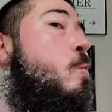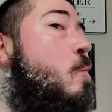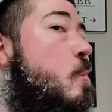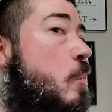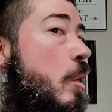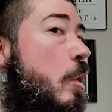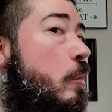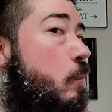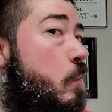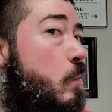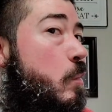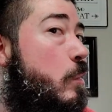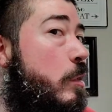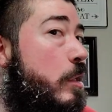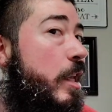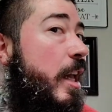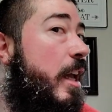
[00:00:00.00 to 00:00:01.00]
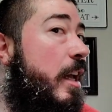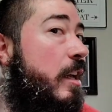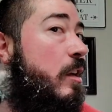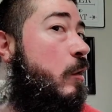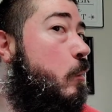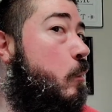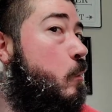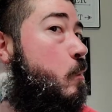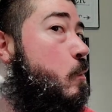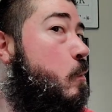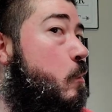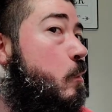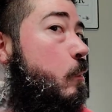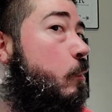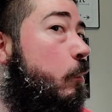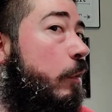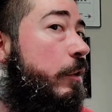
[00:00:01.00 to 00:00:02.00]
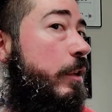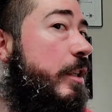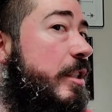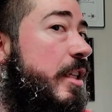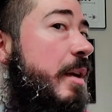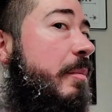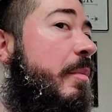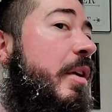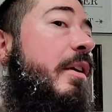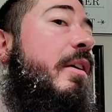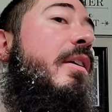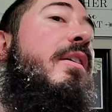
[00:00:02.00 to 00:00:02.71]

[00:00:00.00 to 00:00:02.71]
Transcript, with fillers: Nope. Can't. Won't accept it.